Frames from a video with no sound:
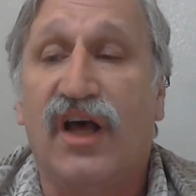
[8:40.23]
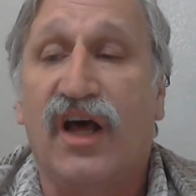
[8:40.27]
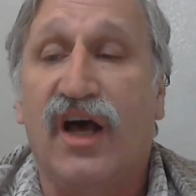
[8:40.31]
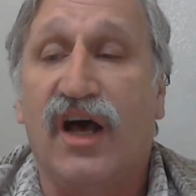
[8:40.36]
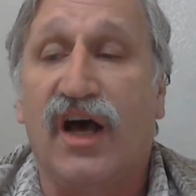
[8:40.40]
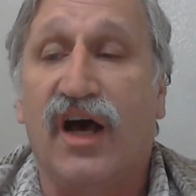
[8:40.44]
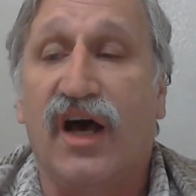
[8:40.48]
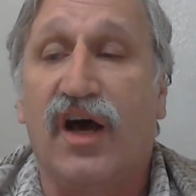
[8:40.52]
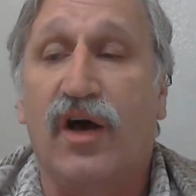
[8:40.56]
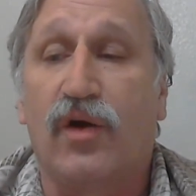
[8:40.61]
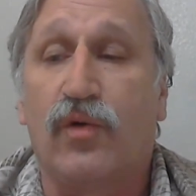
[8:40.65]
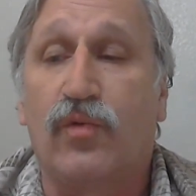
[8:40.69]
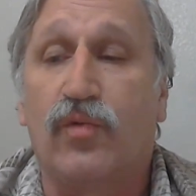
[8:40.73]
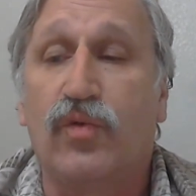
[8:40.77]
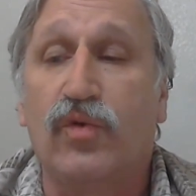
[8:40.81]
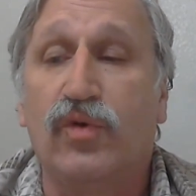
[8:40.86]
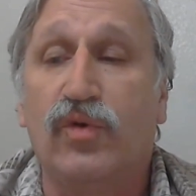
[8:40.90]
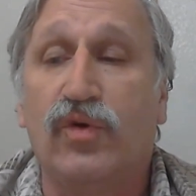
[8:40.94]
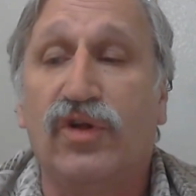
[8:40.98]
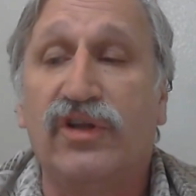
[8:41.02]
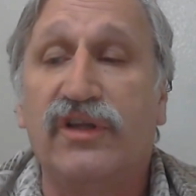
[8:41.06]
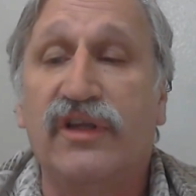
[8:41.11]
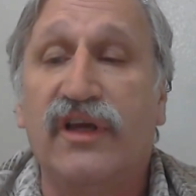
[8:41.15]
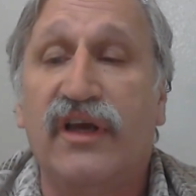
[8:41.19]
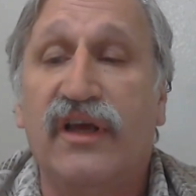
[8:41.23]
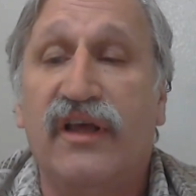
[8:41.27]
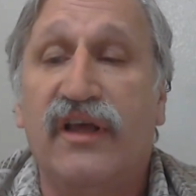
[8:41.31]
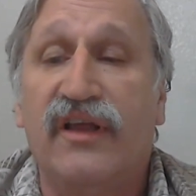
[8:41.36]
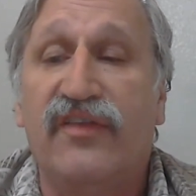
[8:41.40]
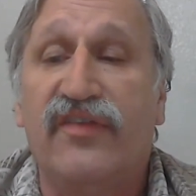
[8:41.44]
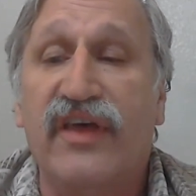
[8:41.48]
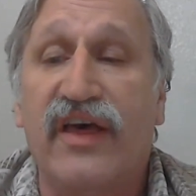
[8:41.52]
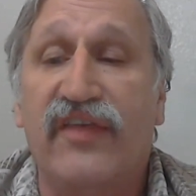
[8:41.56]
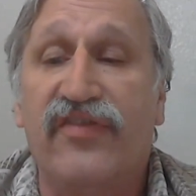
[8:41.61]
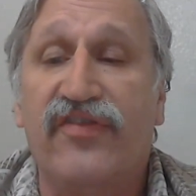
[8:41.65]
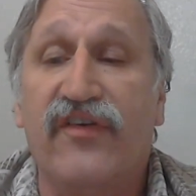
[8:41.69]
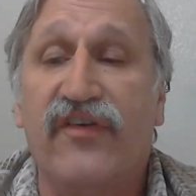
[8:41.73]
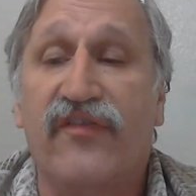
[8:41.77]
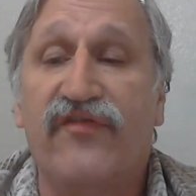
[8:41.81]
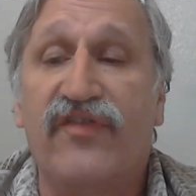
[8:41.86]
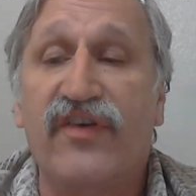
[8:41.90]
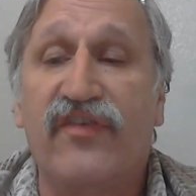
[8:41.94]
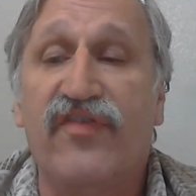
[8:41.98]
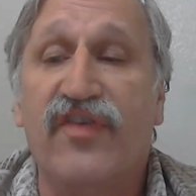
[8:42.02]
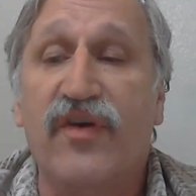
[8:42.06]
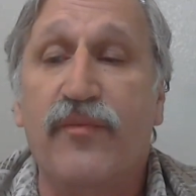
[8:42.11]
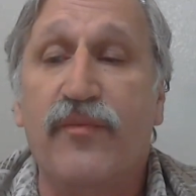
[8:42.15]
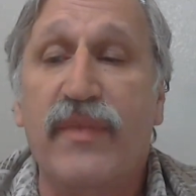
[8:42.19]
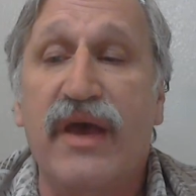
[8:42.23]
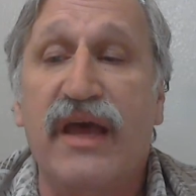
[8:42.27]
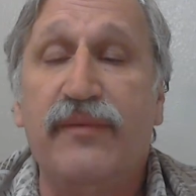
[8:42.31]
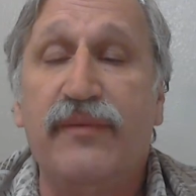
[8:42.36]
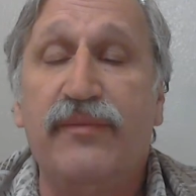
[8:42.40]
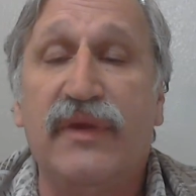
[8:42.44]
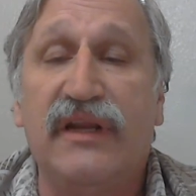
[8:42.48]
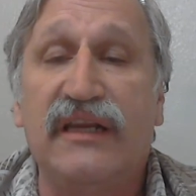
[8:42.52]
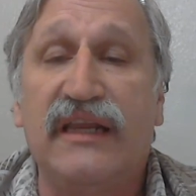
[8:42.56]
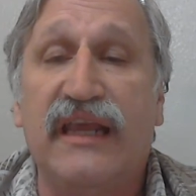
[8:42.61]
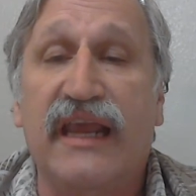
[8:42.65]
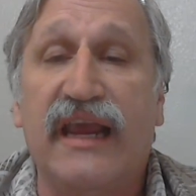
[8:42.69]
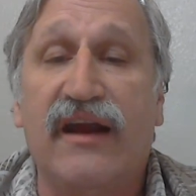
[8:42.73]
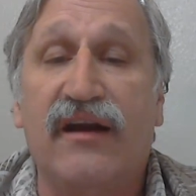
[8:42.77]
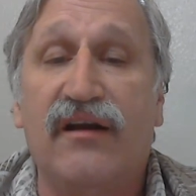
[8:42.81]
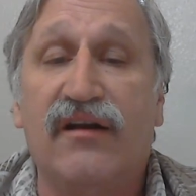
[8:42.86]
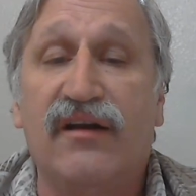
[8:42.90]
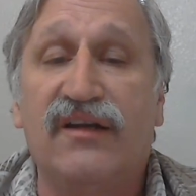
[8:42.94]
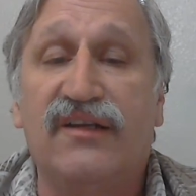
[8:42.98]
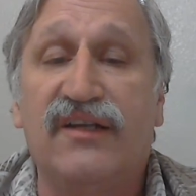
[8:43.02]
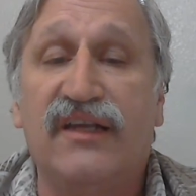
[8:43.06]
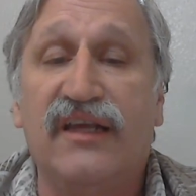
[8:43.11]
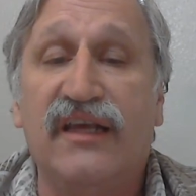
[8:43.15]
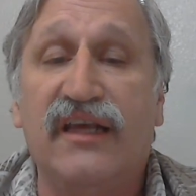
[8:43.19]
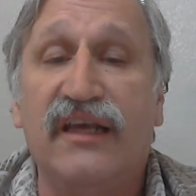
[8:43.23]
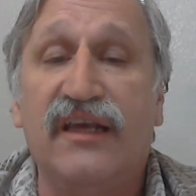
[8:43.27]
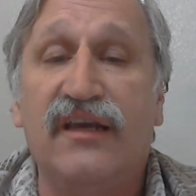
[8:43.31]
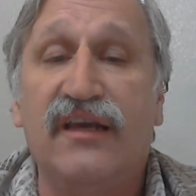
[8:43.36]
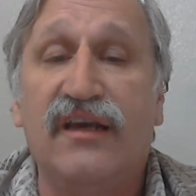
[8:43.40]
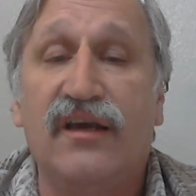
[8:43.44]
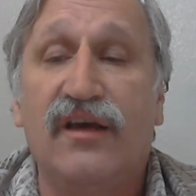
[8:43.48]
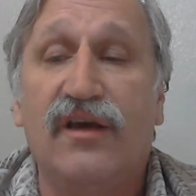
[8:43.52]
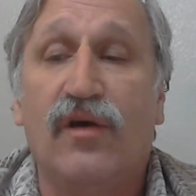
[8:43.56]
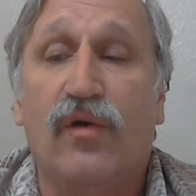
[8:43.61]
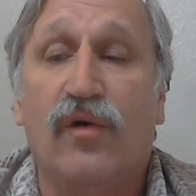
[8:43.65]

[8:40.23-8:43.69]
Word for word: uh, ruled that the Fifth Amendment guarantee